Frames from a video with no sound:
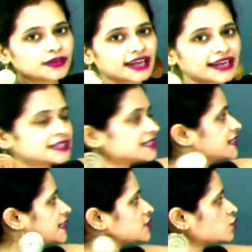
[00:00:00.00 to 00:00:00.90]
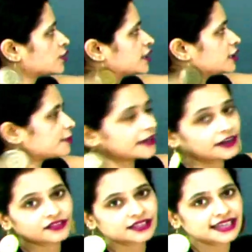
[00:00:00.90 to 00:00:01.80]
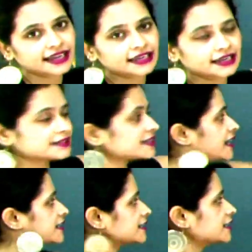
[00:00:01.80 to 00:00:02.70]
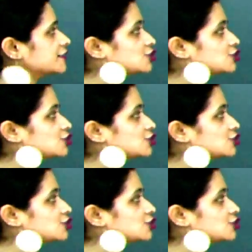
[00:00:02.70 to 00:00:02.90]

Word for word: be 90 degrees through linear pair if this angle is 90 degrees.